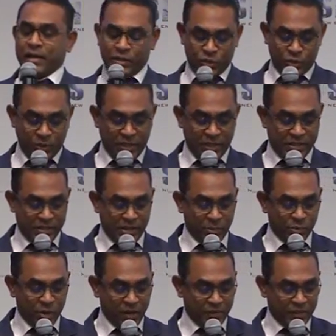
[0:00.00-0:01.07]

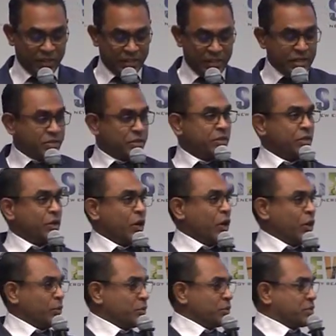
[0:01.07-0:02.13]
Singapore, Mr.
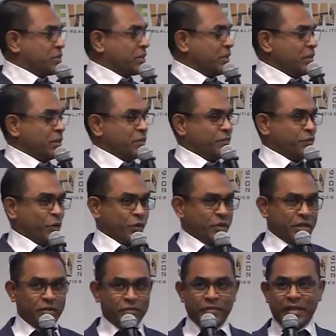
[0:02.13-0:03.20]
S. Iswaran.
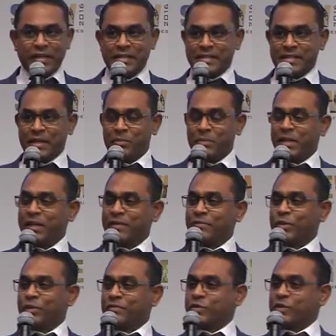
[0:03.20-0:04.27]

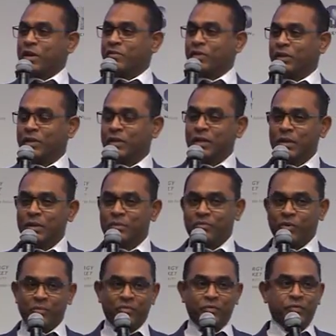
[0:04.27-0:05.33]
Distinguished guests,
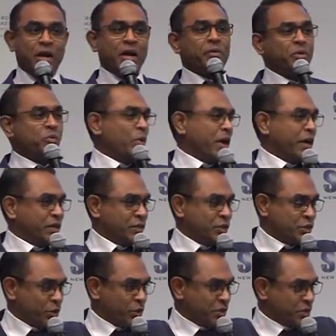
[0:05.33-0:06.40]
ladies and gentlemen, a
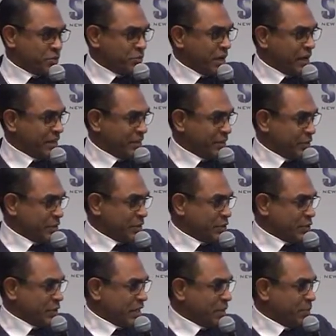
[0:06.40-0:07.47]
very good morning and
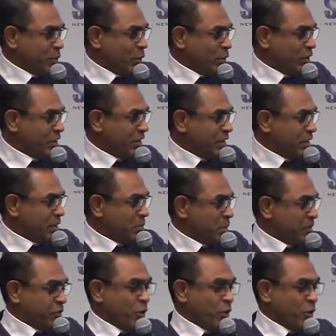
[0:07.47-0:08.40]
welcome to the SIEW